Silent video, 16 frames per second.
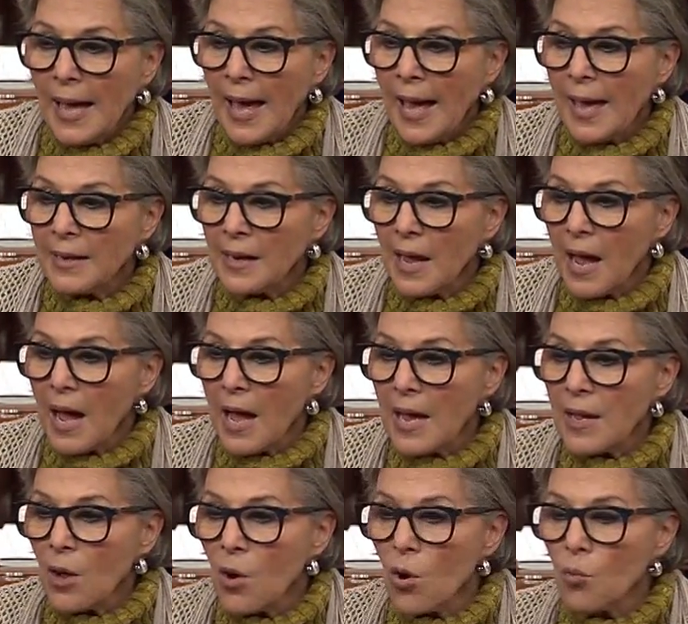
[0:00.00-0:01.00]
and
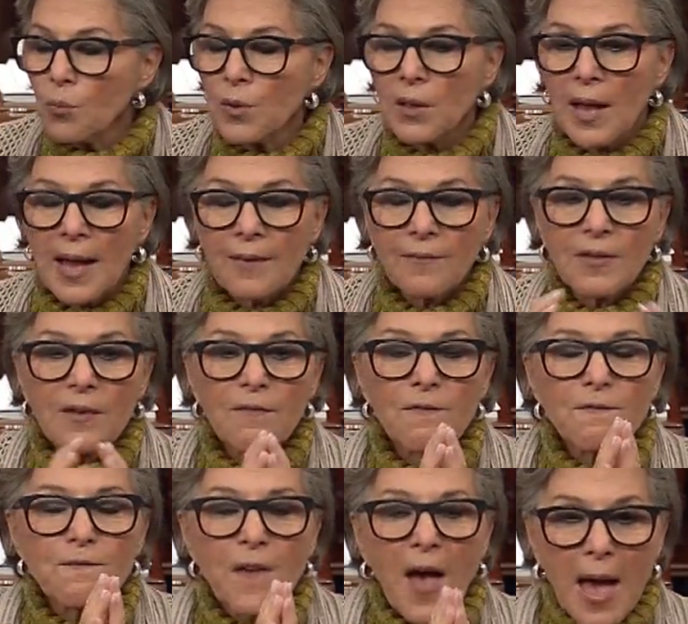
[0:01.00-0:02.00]
I hope we'll have a
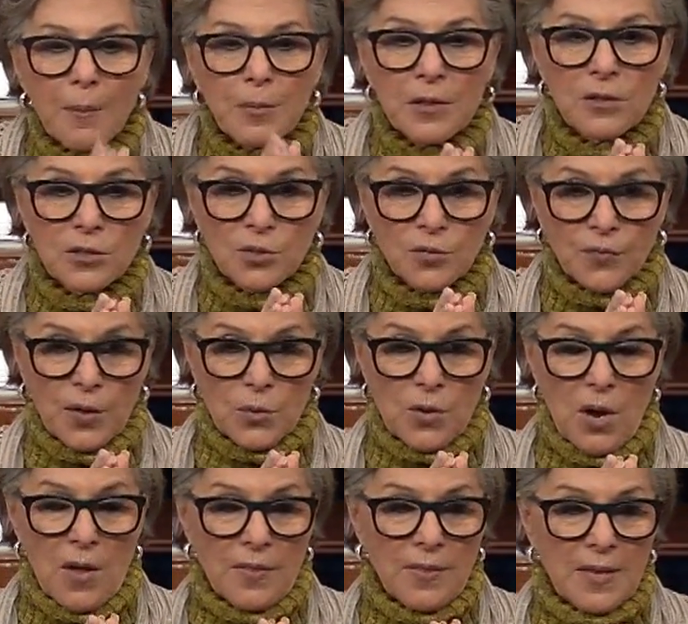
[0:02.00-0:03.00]
fabulous vote
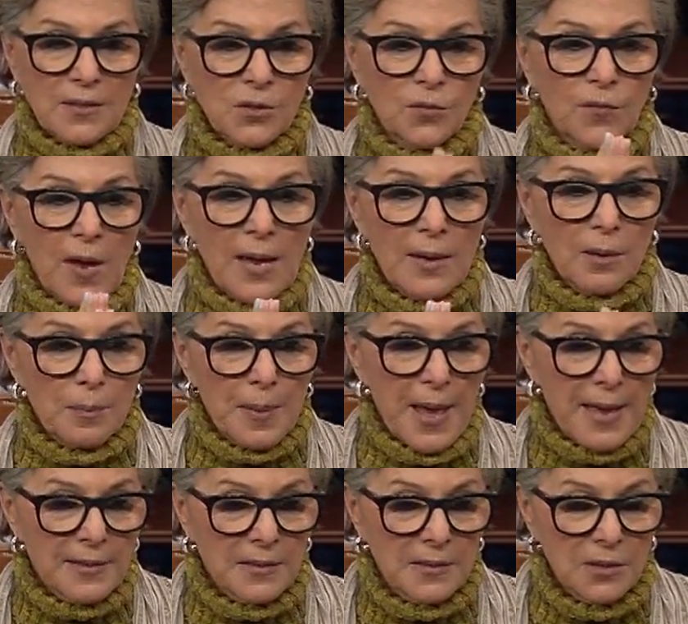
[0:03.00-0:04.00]
on this final
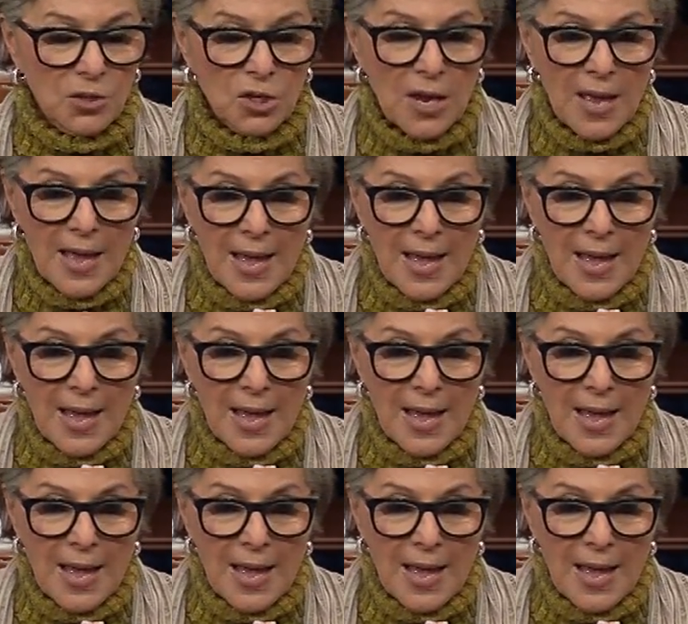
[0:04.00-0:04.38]
passage